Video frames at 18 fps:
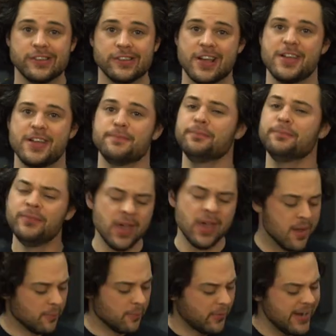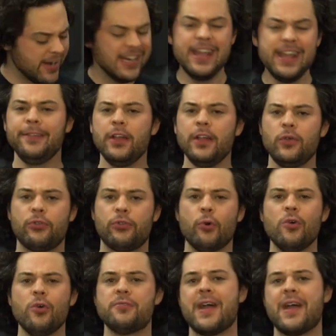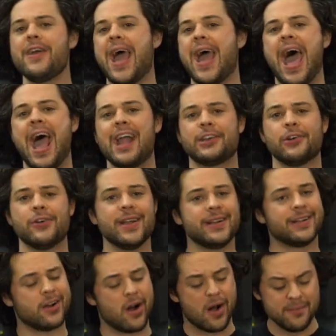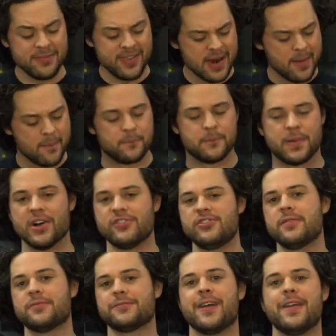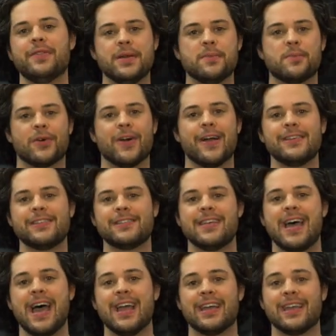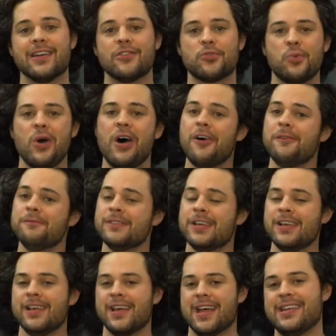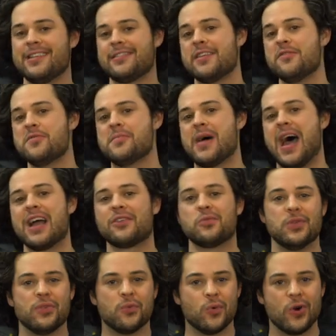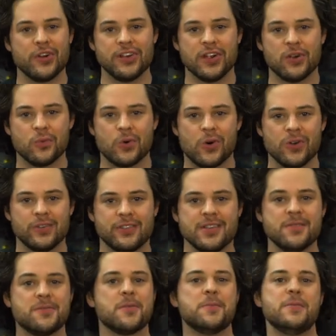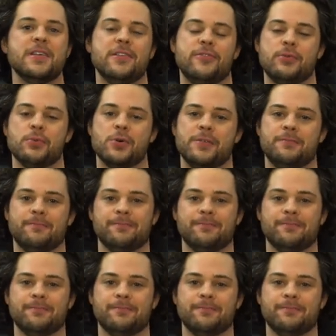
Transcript: done. Pretty neat little tool, very accurate, comes at a budget friendly price tag as well, and it's even backed with a one year warranty from Eastwood.